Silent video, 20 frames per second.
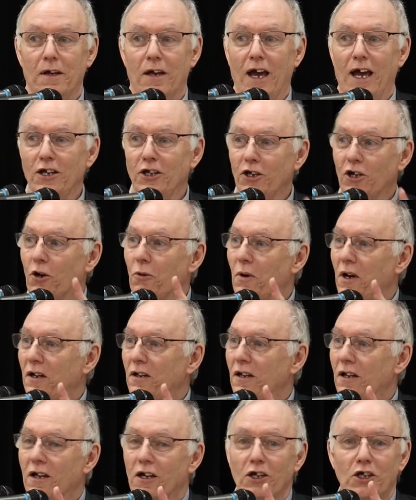And you know
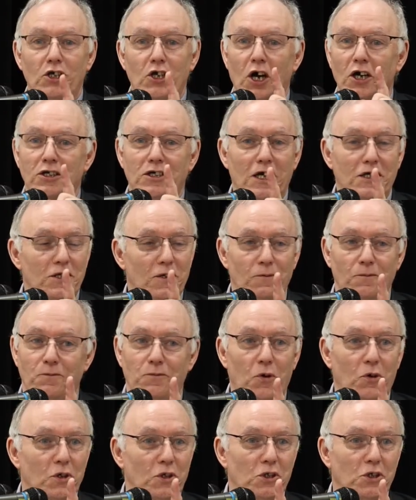what? God doesn't
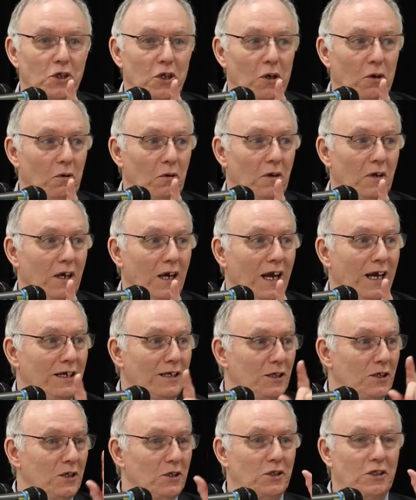force you, He
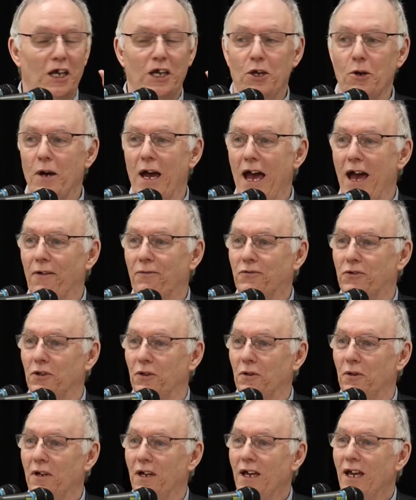doesn't say you have
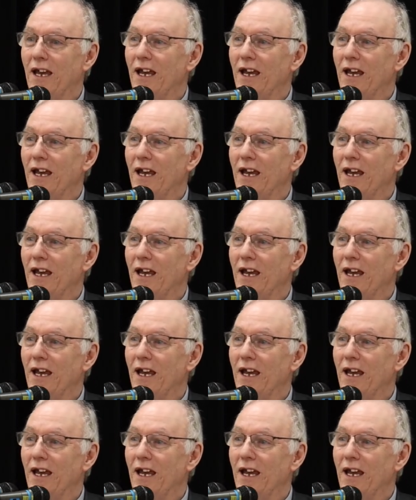to.